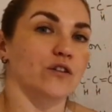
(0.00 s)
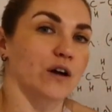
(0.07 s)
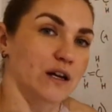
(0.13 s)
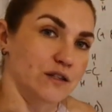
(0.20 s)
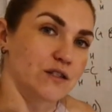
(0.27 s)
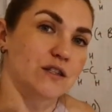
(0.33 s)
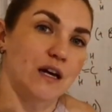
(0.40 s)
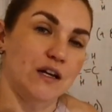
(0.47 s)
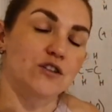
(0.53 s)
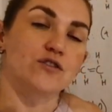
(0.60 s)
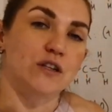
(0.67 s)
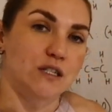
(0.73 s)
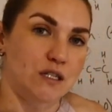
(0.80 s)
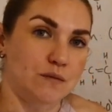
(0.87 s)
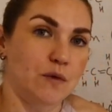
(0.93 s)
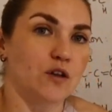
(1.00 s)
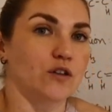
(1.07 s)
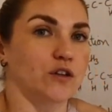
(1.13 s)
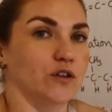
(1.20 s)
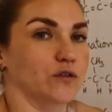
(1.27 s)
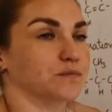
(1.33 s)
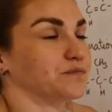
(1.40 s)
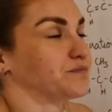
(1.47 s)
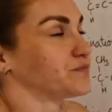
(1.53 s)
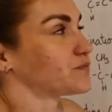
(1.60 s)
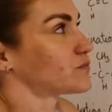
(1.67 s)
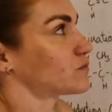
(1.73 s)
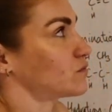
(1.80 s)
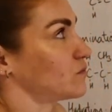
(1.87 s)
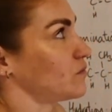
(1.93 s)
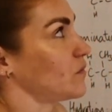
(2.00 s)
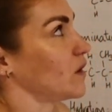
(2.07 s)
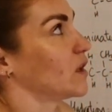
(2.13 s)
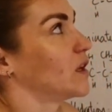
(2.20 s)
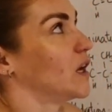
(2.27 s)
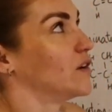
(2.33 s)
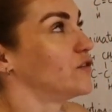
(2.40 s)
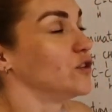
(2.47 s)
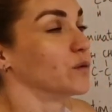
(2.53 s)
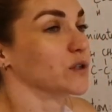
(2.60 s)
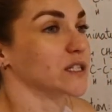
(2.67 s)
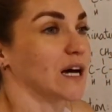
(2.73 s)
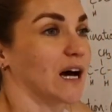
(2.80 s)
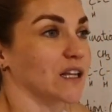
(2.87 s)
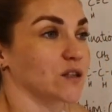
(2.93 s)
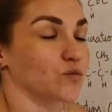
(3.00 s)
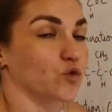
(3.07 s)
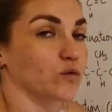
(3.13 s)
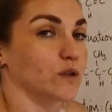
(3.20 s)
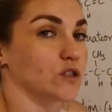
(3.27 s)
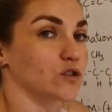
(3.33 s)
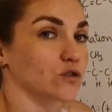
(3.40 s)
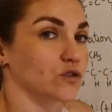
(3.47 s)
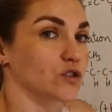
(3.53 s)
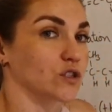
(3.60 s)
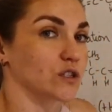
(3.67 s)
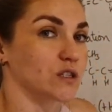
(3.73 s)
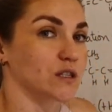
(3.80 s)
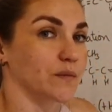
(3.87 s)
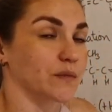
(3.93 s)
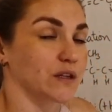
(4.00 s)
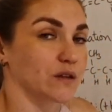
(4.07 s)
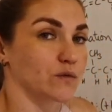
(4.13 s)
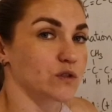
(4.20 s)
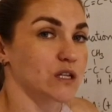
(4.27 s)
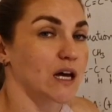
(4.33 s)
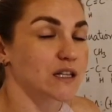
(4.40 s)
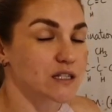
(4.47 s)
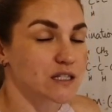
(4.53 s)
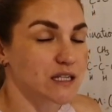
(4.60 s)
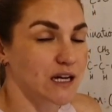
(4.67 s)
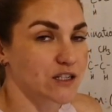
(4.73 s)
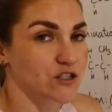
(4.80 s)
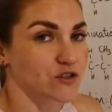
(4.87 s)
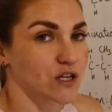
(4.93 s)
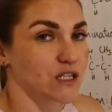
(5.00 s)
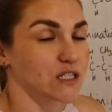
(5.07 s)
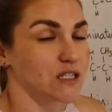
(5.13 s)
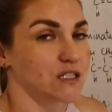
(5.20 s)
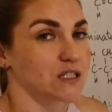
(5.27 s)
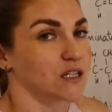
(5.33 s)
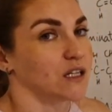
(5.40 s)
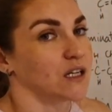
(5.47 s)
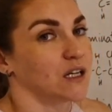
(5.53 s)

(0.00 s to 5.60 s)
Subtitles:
your unsaturated molecule. If you were to add the bromine solution to something that was unsaturated,